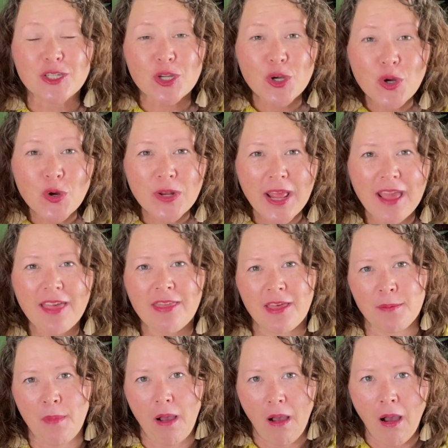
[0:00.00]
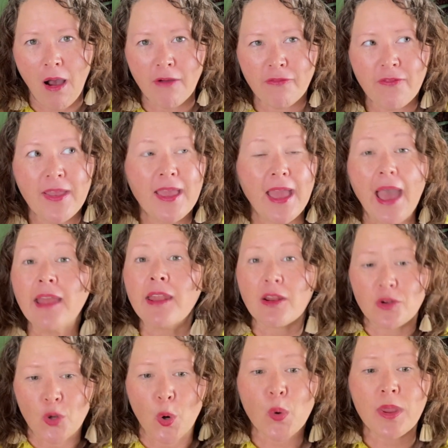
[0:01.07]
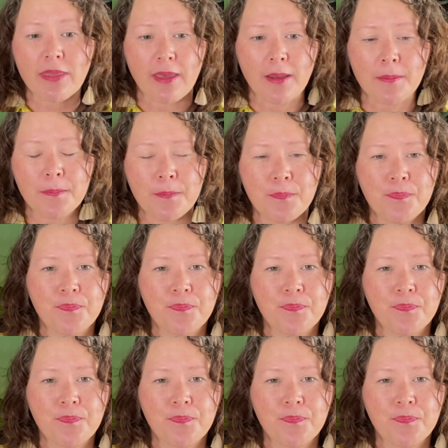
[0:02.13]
turning them off and ignoring them.